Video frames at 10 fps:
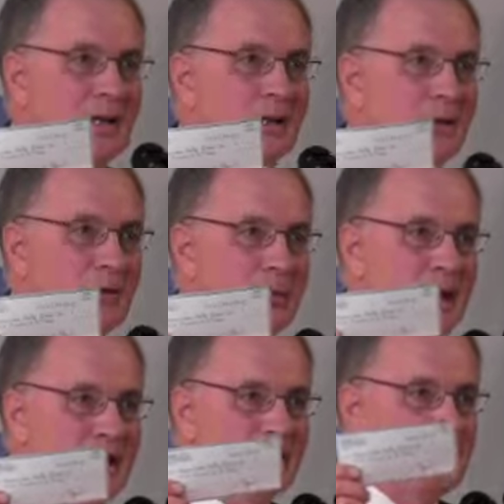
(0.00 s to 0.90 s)
going to look for
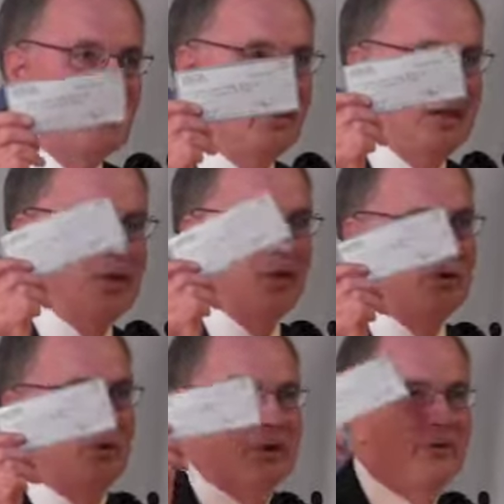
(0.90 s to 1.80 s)
matching
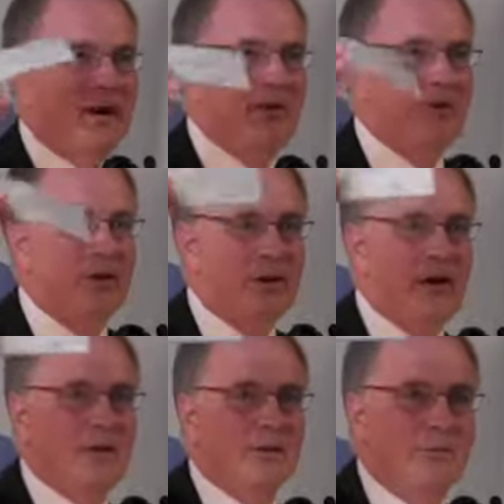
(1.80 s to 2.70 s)
donations for this $500.